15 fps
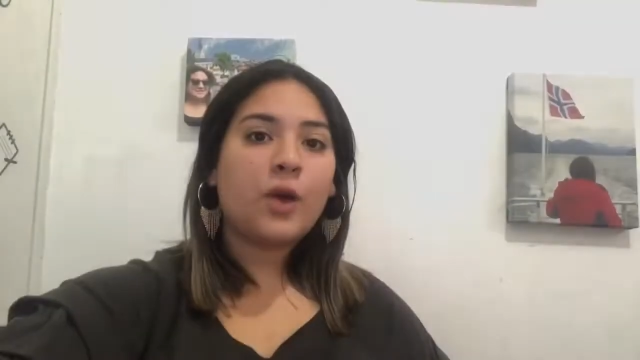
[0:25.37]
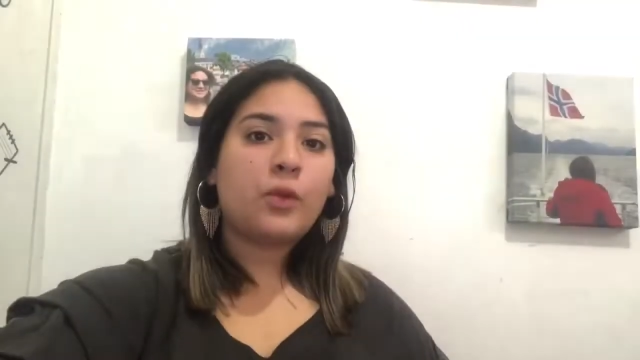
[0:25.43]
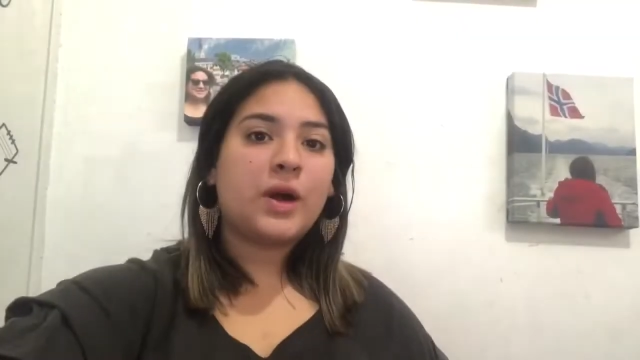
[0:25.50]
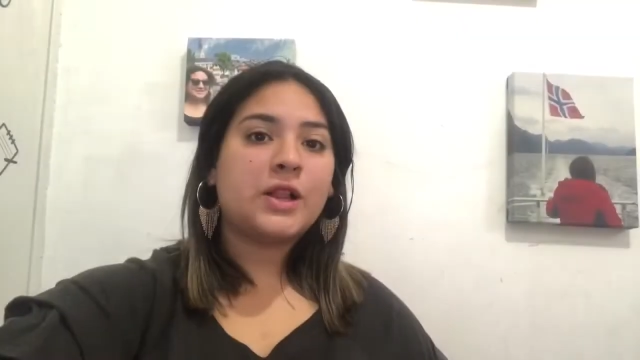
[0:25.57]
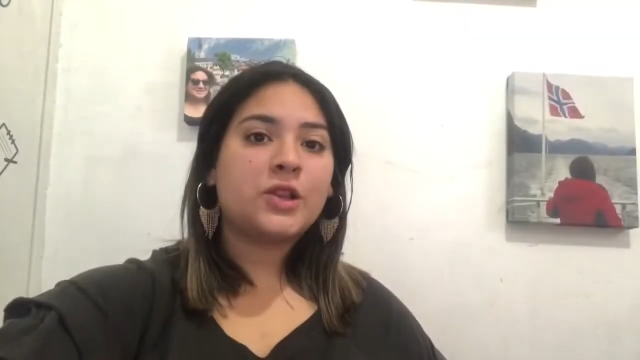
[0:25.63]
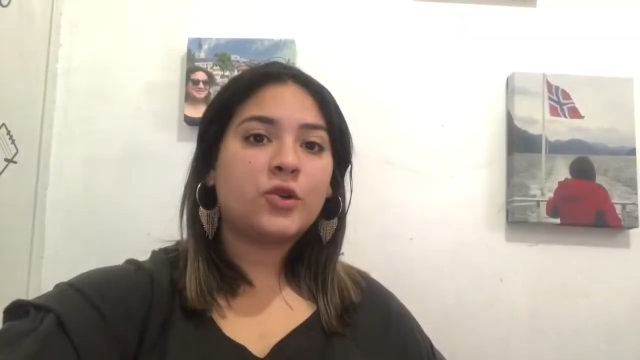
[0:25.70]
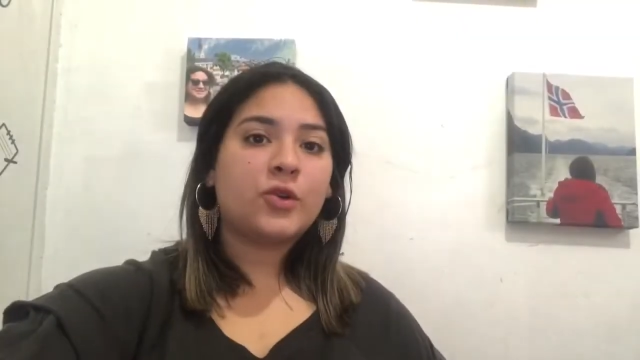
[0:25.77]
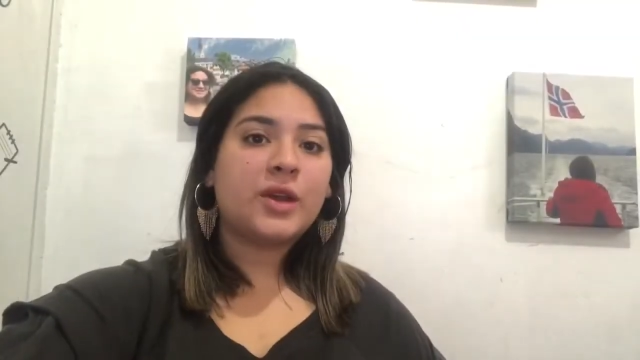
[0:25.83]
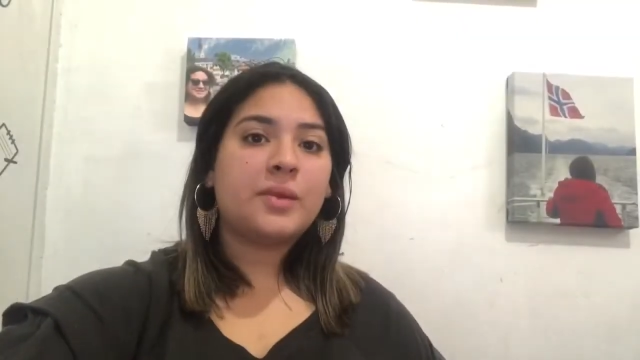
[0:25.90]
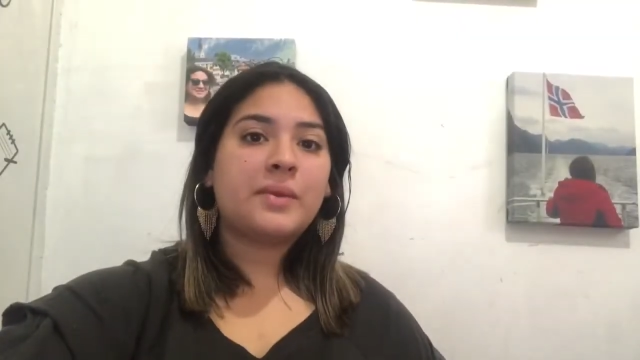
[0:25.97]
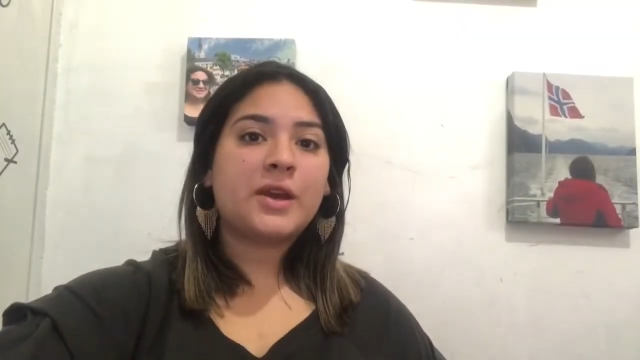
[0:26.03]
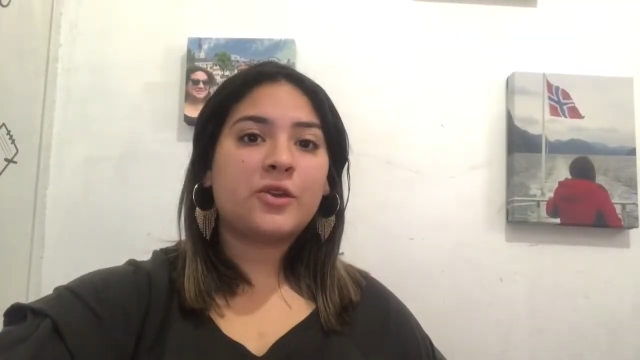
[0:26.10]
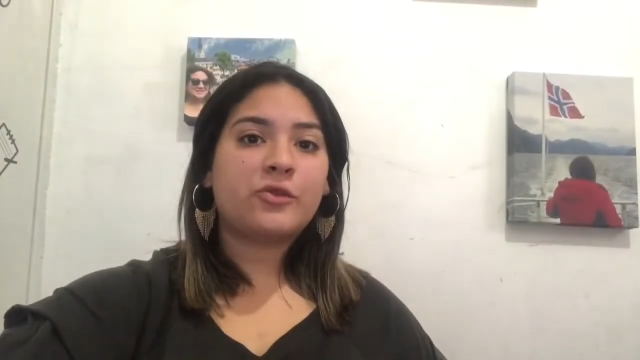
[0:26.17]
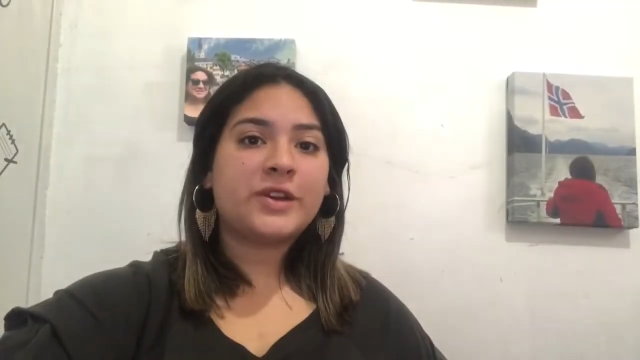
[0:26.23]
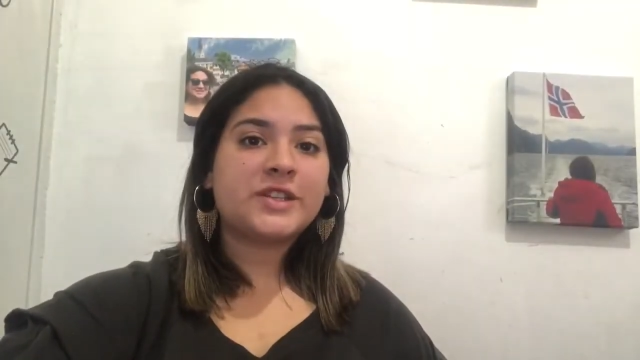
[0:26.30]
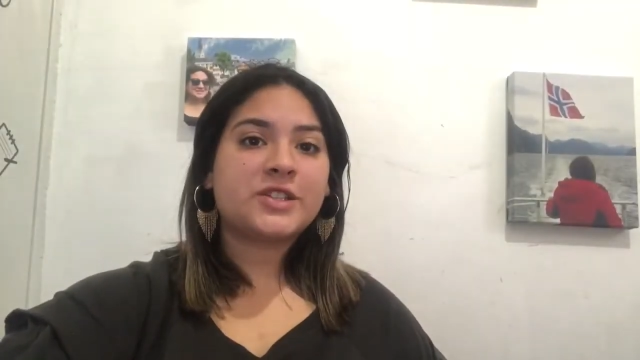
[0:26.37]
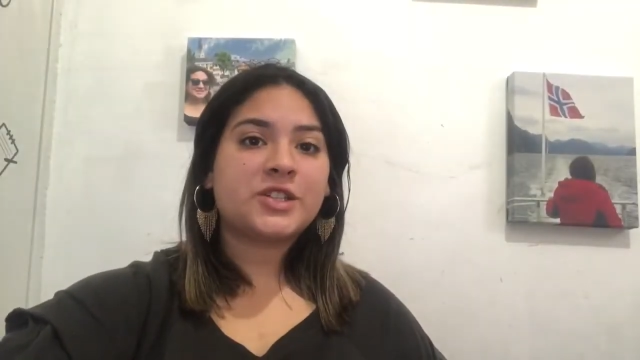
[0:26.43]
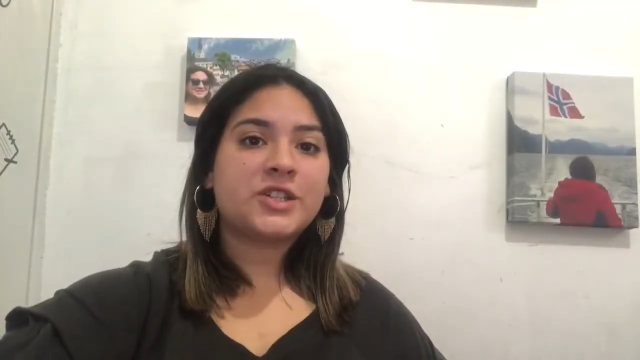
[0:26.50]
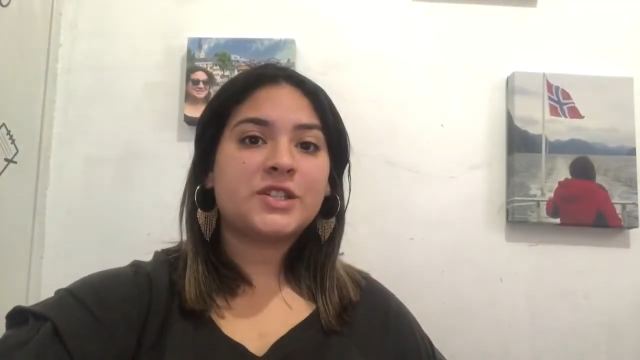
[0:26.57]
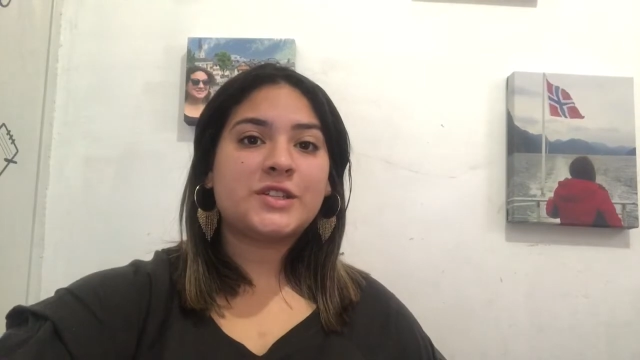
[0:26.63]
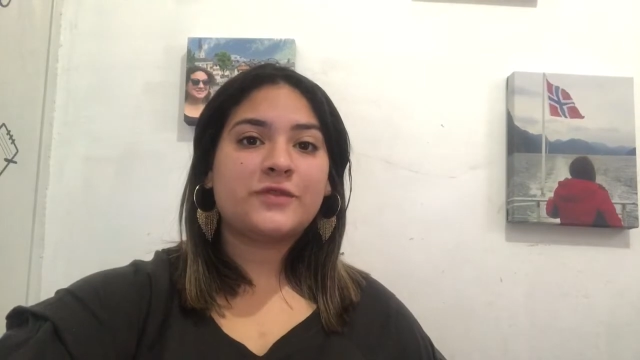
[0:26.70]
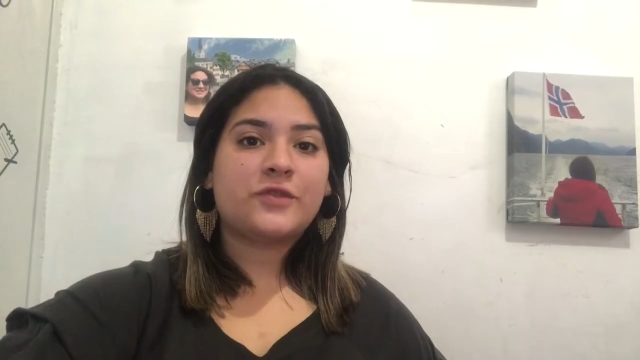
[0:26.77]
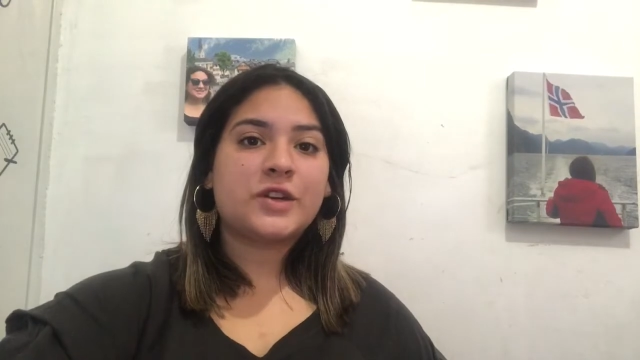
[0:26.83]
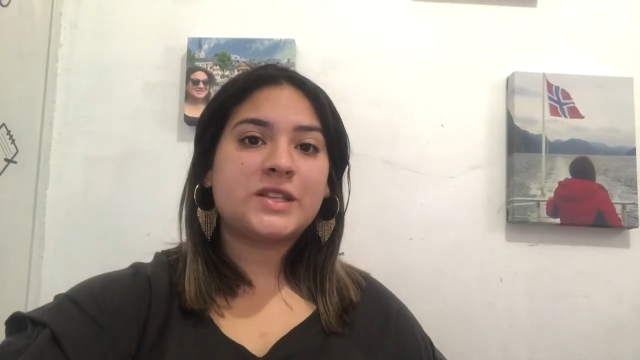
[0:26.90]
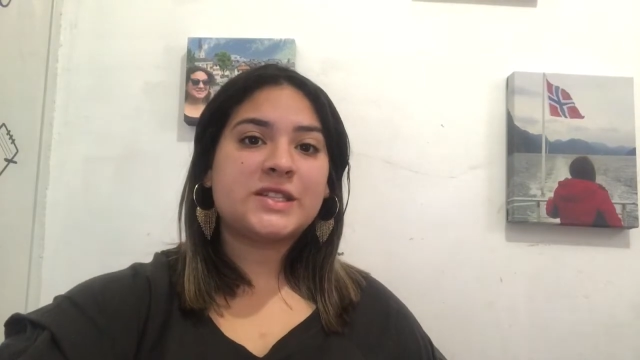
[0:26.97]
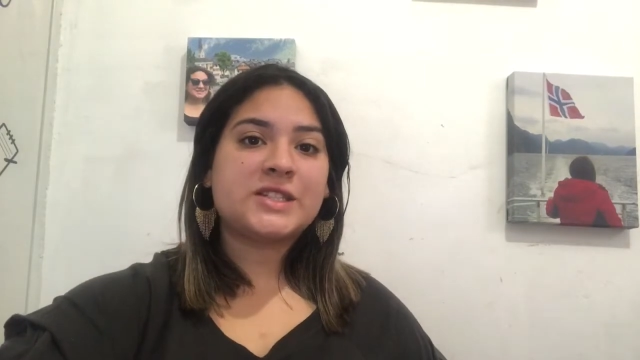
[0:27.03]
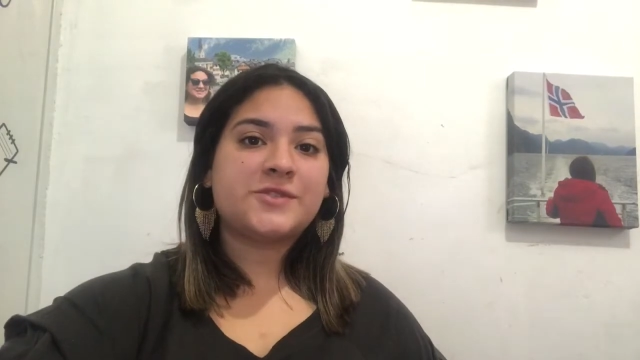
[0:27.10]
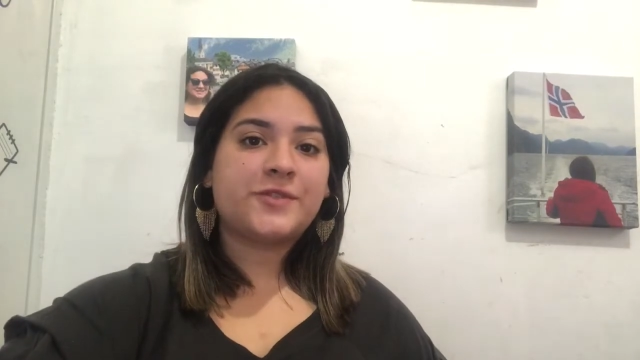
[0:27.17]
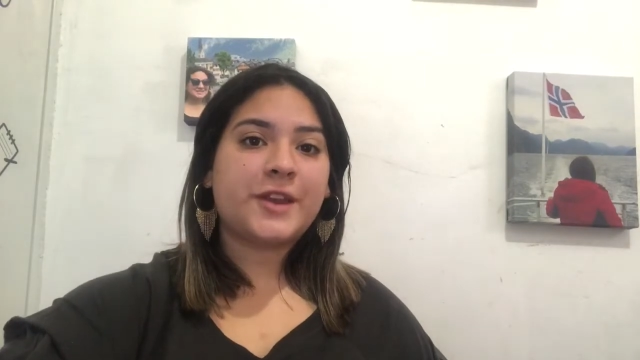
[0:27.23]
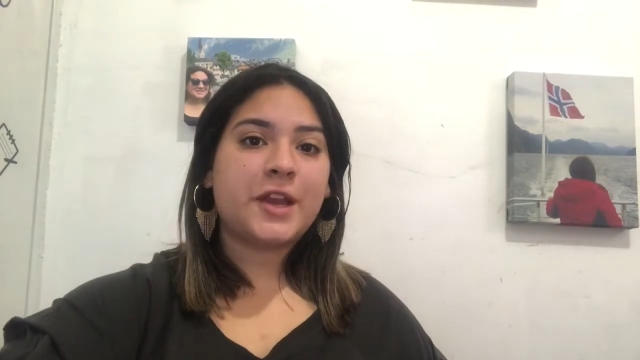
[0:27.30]
While doing my research for
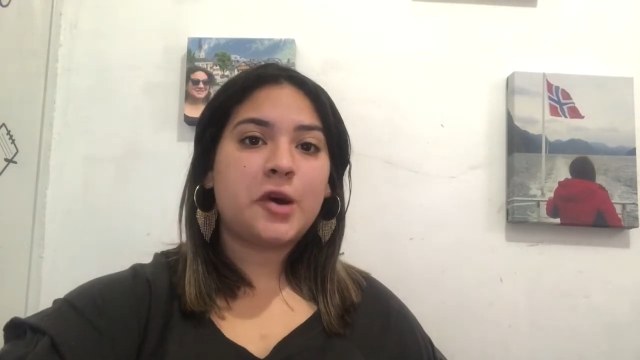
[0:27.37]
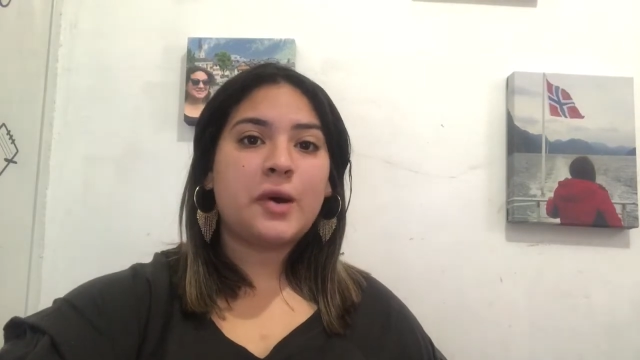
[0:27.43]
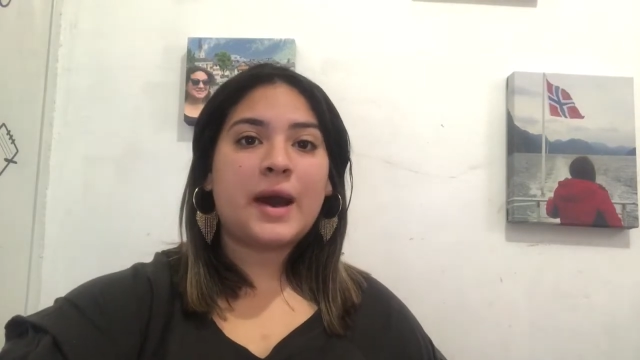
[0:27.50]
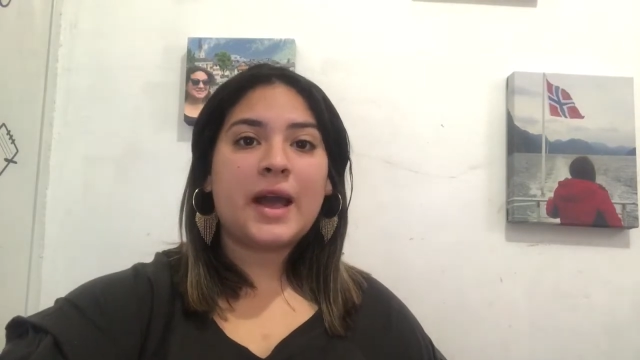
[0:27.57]
this video,